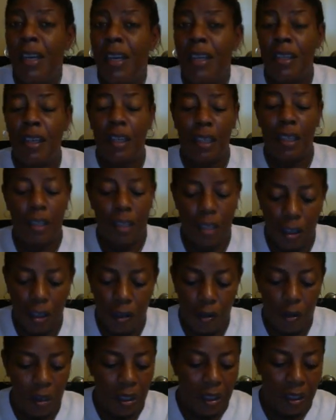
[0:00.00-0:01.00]
to
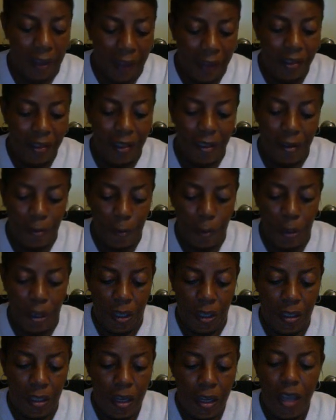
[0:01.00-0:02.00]
continue collecting the
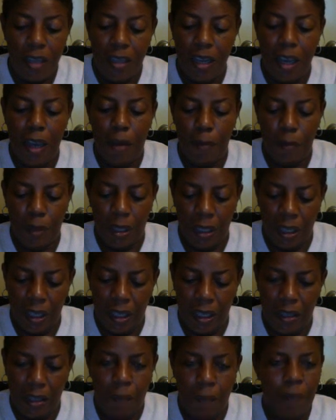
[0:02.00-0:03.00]
pennies to help the
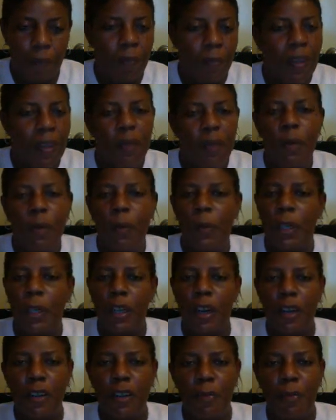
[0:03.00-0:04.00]
needy. We were
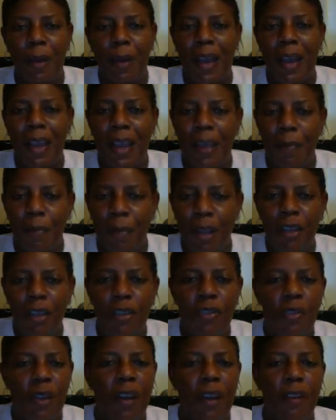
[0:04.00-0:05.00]
encouraged by
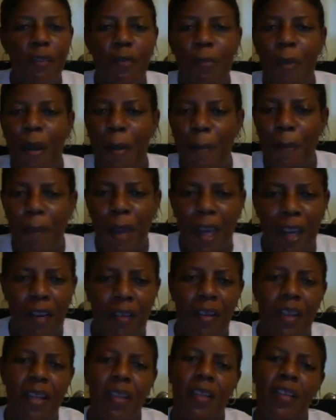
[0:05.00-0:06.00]
administrators, by
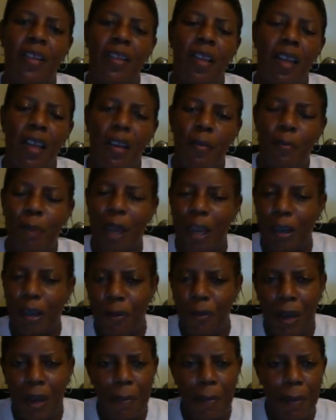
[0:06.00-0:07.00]
parents, by
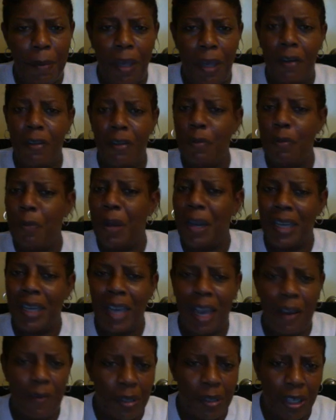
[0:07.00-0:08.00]
grandparents, by
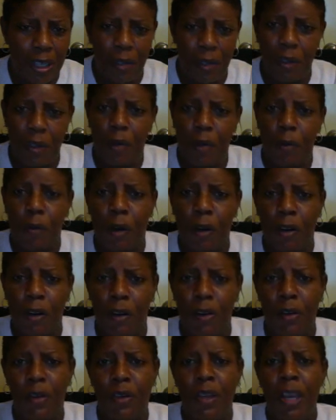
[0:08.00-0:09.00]
cafeteria
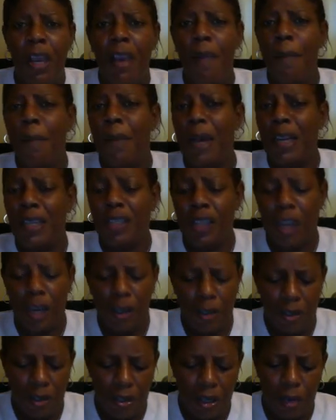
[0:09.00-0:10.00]
workers, by
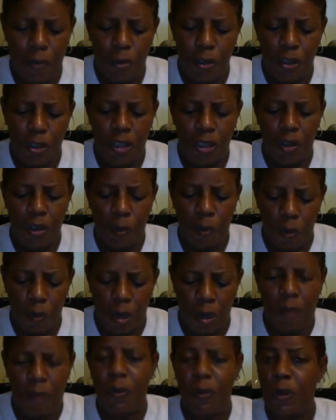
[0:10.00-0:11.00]
janitors. It was just a
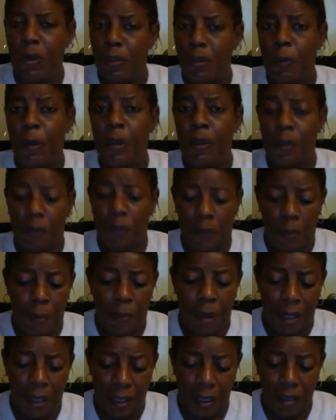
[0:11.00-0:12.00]
wonderful experience for
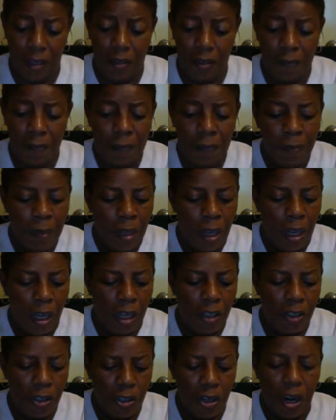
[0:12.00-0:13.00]
my kids.
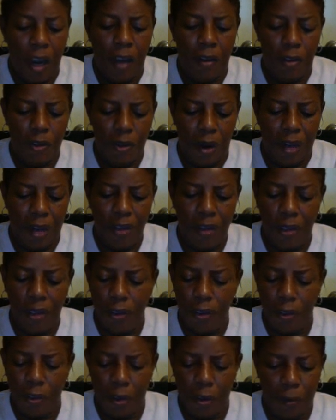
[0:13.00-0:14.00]
Each child tried to
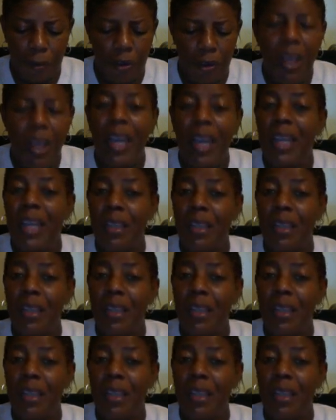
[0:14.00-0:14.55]
contribute in